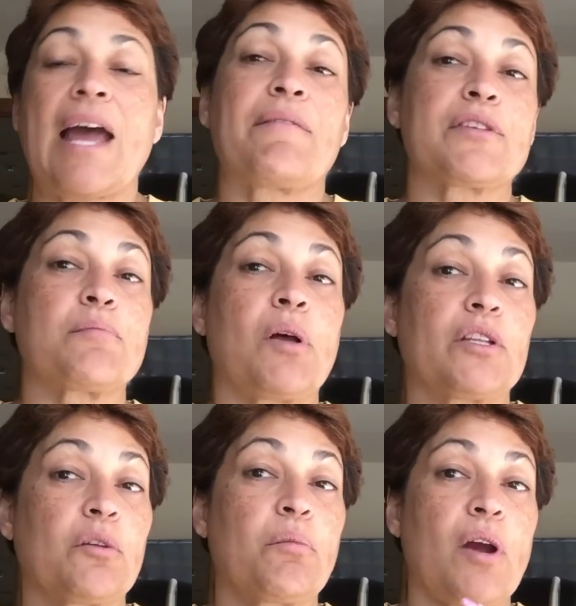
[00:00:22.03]
I have a small
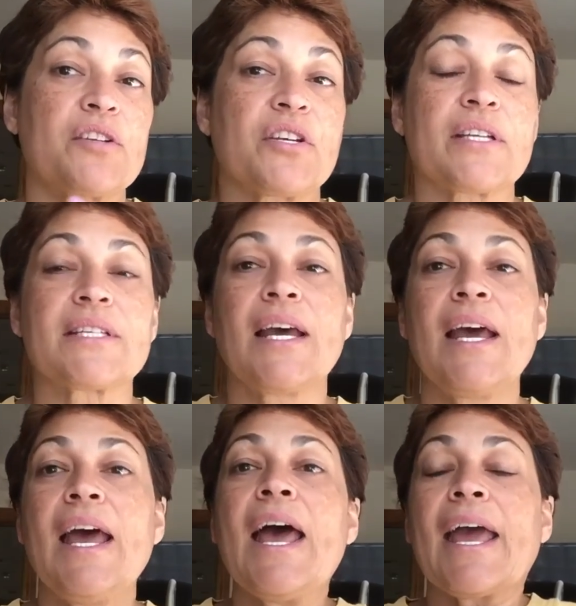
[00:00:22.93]
little project,
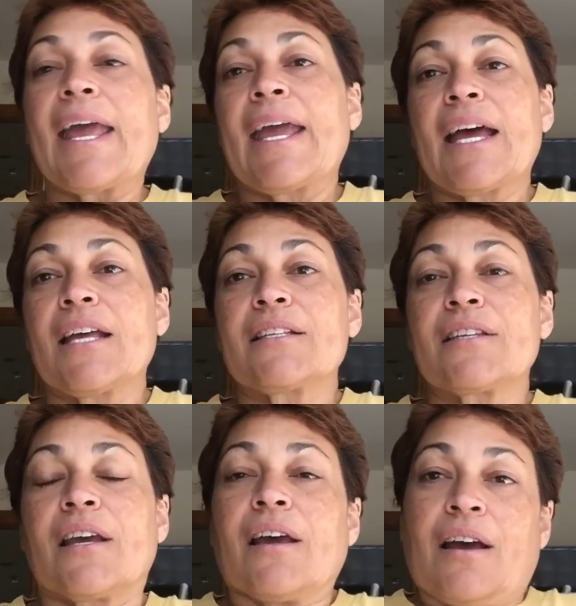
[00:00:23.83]

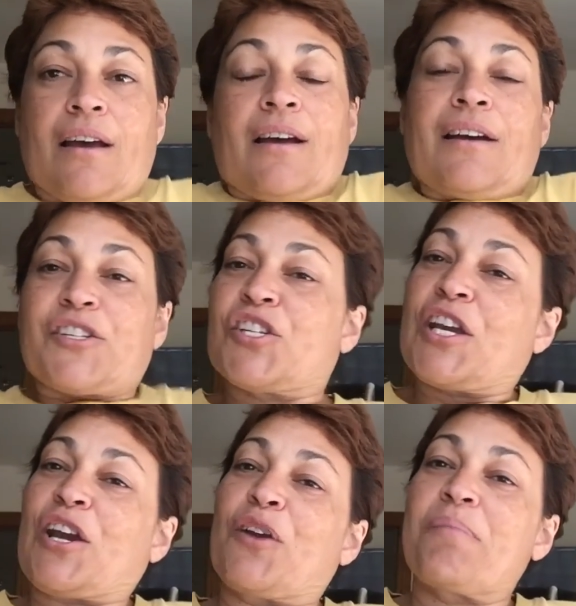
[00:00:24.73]
and
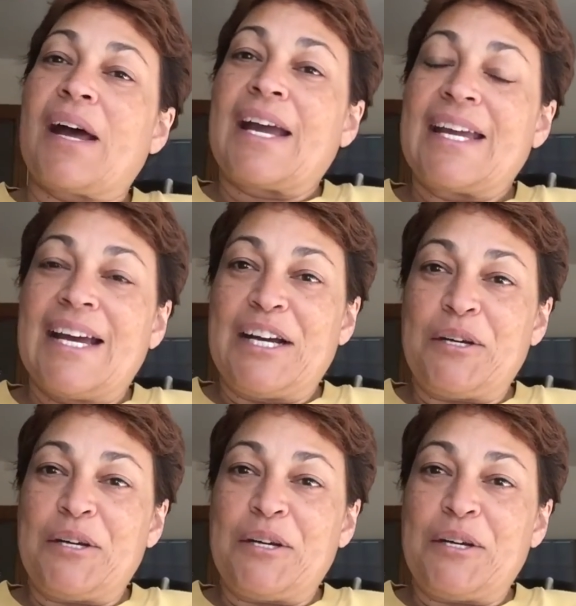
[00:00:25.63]
share my